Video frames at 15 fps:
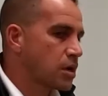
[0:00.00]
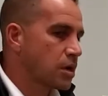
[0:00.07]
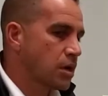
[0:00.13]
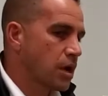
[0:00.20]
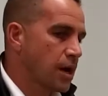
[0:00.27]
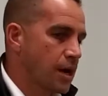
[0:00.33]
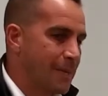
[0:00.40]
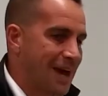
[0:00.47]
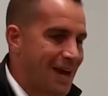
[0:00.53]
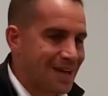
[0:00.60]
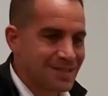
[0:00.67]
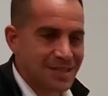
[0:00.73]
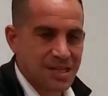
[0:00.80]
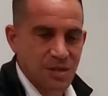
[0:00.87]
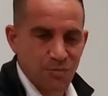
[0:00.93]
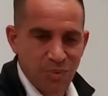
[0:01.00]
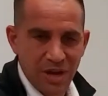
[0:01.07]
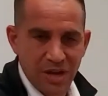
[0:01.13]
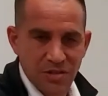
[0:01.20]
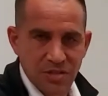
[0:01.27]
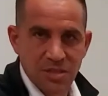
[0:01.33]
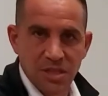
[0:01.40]
How does it
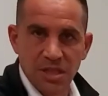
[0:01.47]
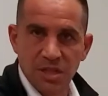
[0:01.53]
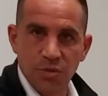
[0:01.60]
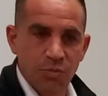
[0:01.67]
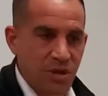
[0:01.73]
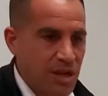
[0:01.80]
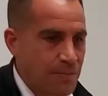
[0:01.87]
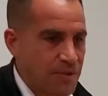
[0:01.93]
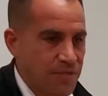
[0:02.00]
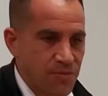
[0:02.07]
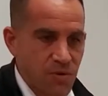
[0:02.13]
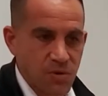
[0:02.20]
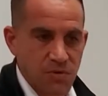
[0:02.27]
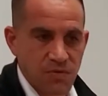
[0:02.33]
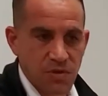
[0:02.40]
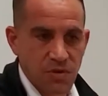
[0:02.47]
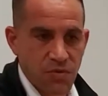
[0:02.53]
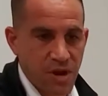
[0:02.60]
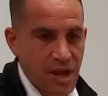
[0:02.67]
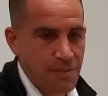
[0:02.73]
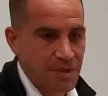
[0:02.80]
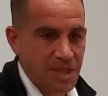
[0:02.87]
compare just a little bit? I'm gonna throw it over to
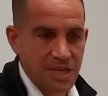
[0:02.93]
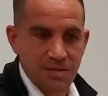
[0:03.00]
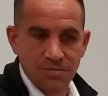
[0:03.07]
Graham and let him